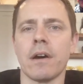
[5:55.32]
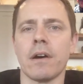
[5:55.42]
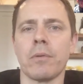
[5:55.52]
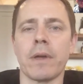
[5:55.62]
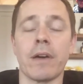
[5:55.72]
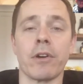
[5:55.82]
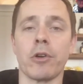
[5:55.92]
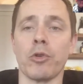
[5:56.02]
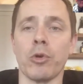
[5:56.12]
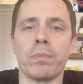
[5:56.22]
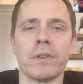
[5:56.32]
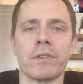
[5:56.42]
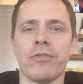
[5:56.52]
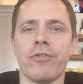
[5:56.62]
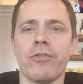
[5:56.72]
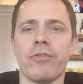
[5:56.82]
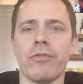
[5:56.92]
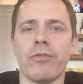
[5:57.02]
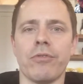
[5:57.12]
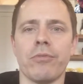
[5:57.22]
We have a group that's
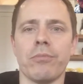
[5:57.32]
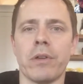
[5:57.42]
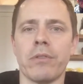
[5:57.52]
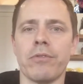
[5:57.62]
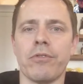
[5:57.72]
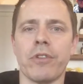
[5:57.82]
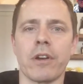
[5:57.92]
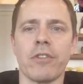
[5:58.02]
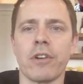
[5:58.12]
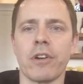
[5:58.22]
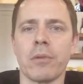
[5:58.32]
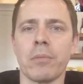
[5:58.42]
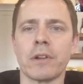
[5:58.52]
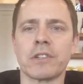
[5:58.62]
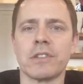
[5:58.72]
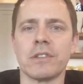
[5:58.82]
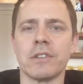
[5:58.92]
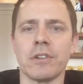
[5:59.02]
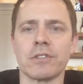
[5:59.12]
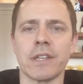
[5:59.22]
been very, very much
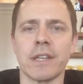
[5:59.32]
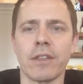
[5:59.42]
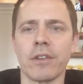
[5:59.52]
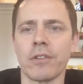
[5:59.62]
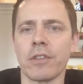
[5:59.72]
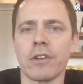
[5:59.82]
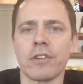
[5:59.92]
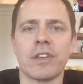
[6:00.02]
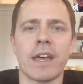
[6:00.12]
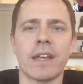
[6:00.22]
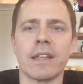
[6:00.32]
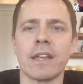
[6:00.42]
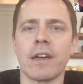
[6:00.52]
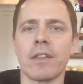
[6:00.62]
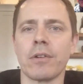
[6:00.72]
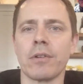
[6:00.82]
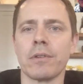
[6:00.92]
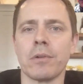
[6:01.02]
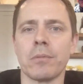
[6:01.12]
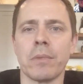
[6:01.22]
together. They're just tied together,
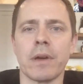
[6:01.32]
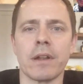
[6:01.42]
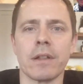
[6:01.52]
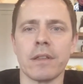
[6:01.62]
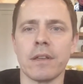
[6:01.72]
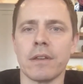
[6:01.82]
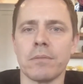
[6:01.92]
mentally and